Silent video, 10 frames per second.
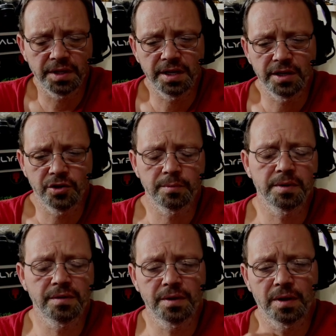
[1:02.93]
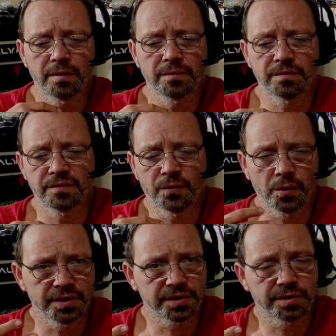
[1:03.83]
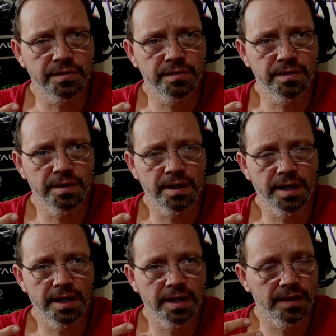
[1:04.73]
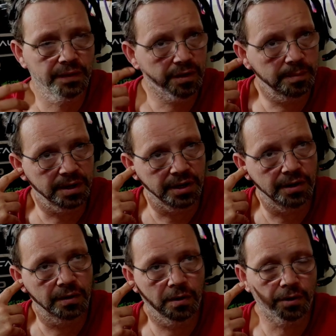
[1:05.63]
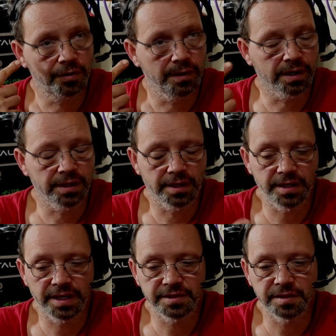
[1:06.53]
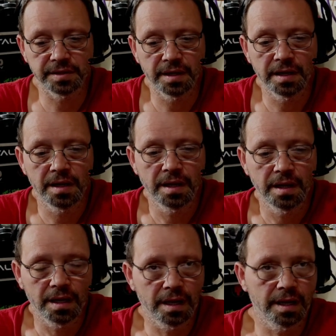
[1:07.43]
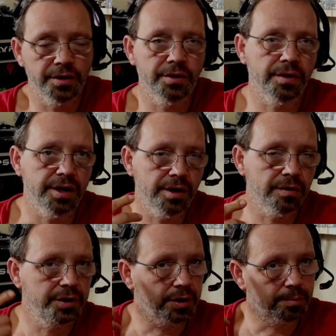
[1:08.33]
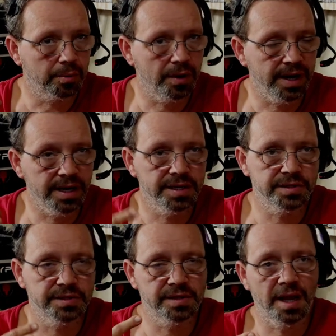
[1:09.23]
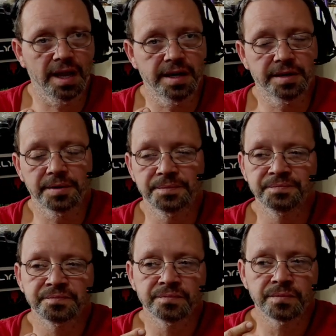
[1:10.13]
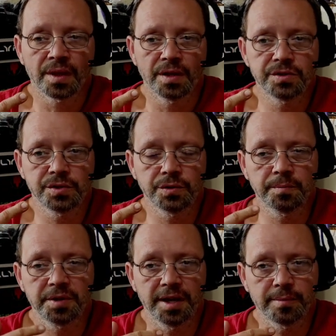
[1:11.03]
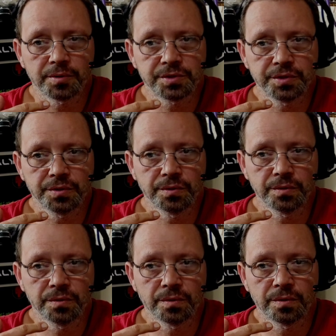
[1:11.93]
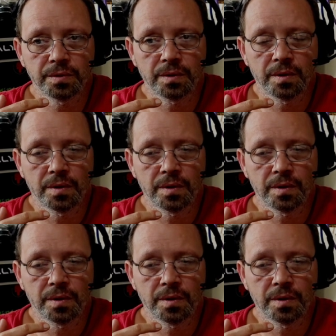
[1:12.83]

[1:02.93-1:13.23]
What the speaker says: The human voice and the human ear are directly connected. Your ear and your brain is designed to be able to